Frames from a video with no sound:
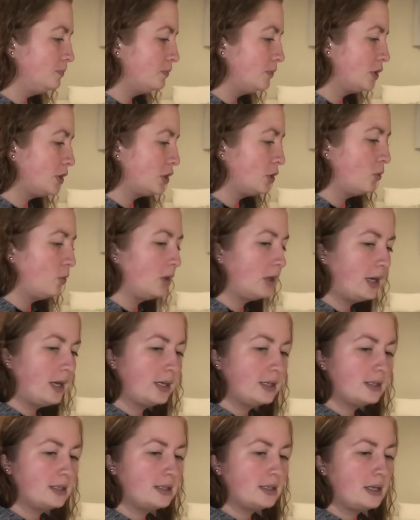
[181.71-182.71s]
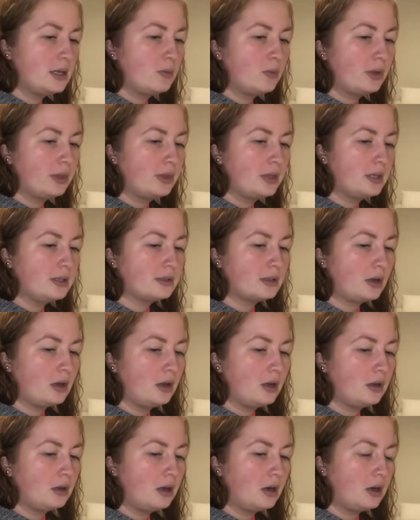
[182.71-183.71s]
So we'll kind of see what these all
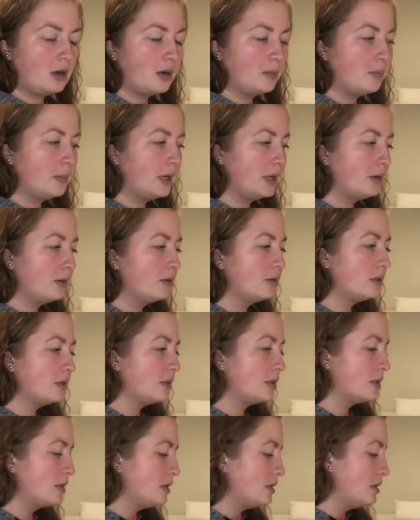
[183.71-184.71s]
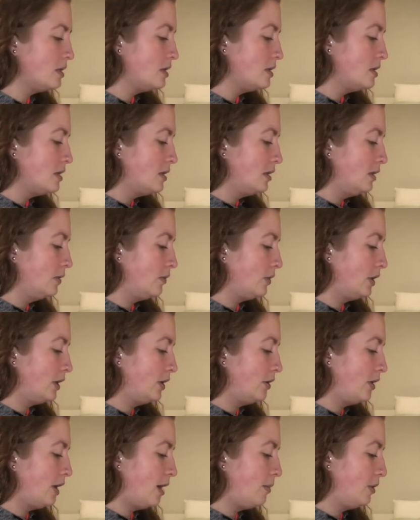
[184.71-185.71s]
are about. We're going to
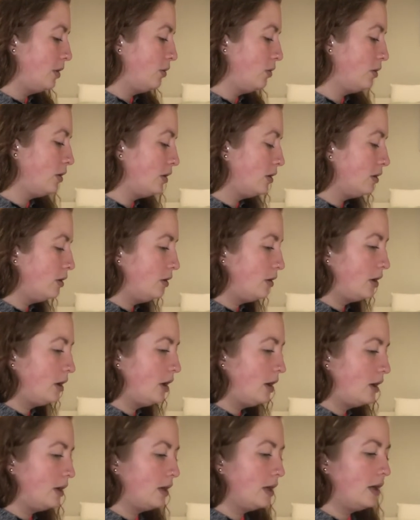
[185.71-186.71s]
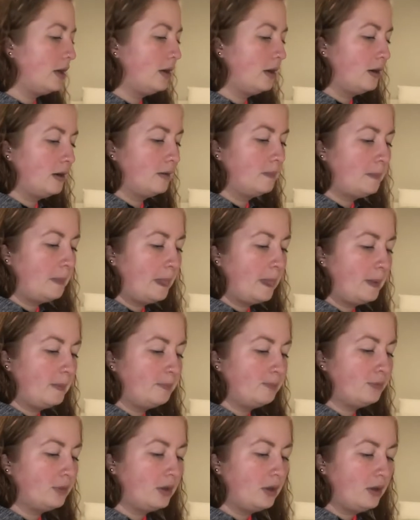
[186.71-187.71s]
grab an oracle card here
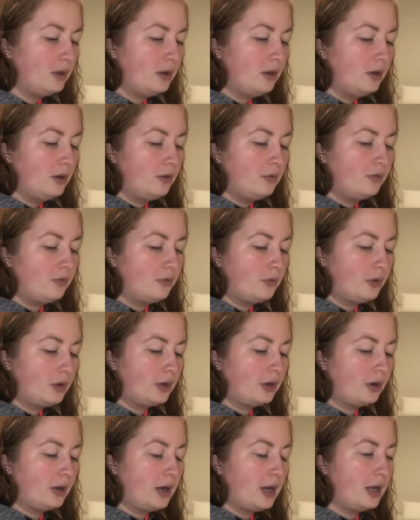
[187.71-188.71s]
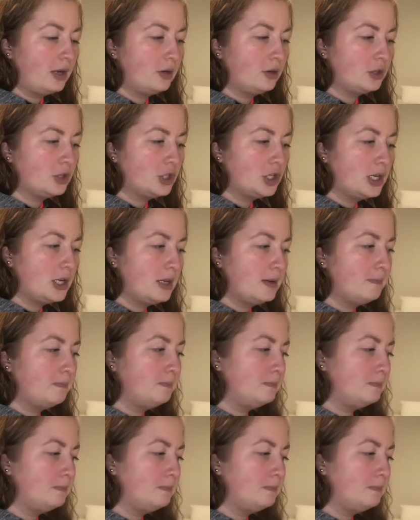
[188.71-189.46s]
for your energy.